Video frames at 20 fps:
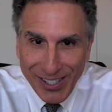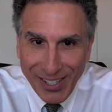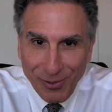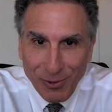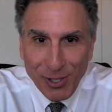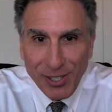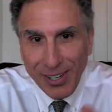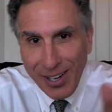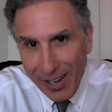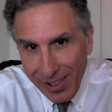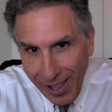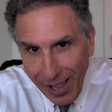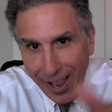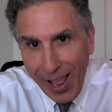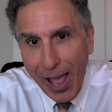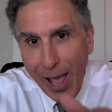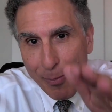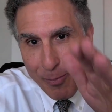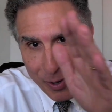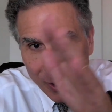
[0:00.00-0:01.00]
They
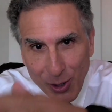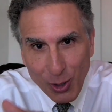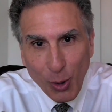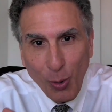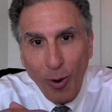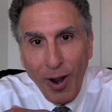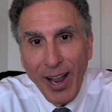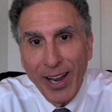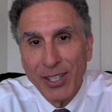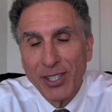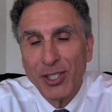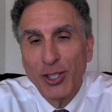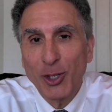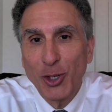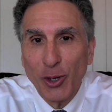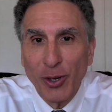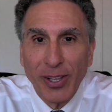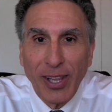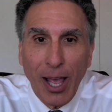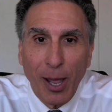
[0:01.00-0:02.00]
happened twice
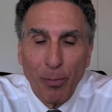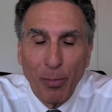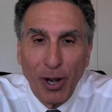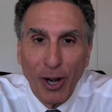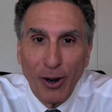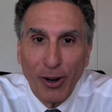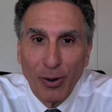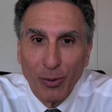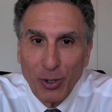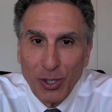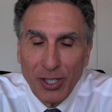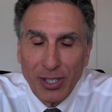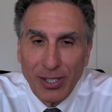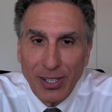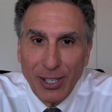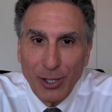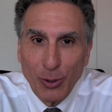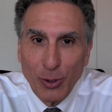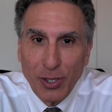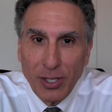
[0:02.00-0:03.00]
during that period, which is
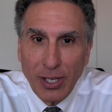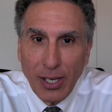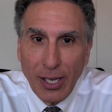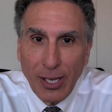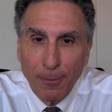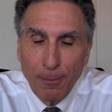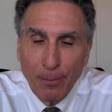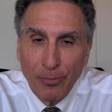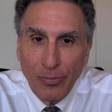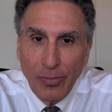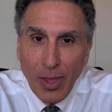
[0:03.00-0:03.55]
interesting.